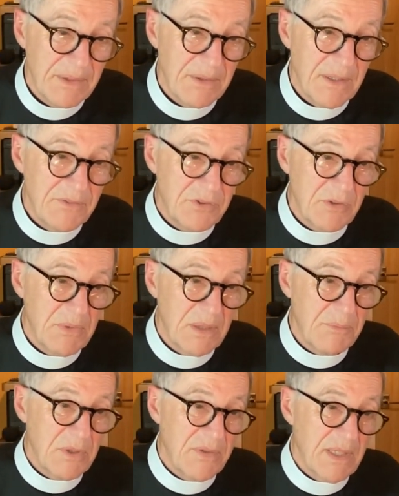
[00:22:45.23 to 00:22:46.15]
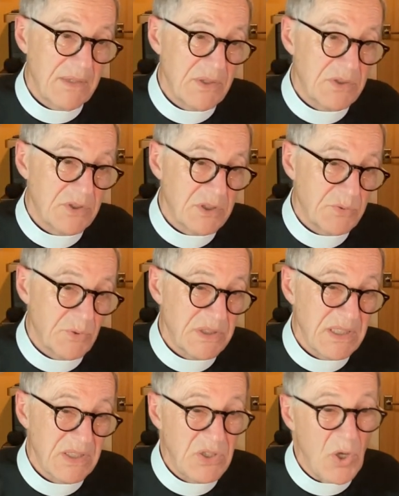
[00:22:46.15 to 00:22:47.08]
you have to remember that the church
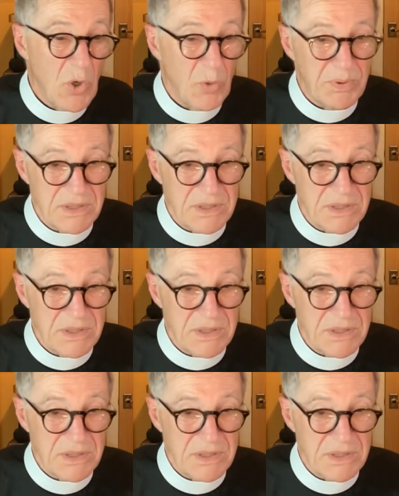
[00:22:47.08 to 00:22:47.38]
was in no